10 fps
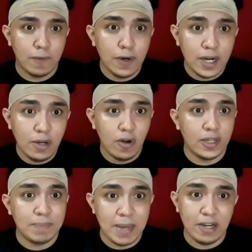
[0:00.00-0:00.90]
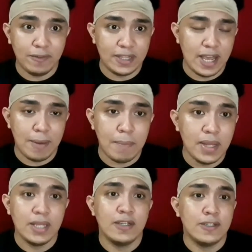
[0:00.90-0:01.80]
for a long span of time.
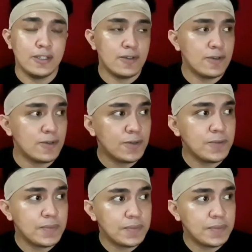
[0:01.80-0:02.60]
So,